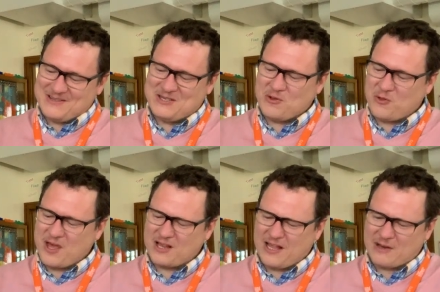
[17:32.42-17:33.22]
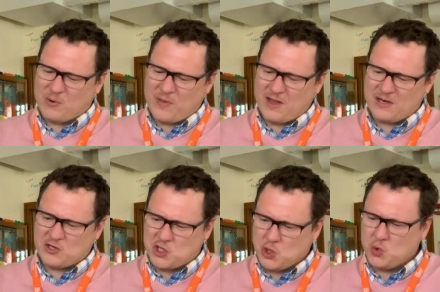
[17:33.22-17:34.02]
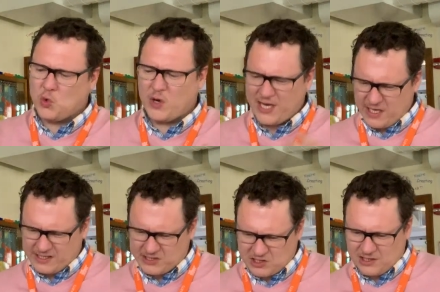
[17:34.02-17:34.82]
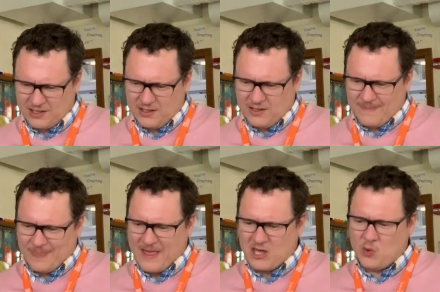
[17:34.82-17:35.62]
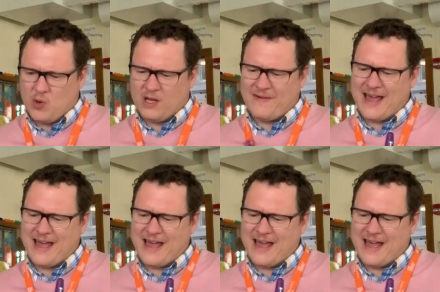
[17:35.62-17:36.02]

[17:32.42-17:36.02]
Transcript: do you think like within 2 weeks that you will have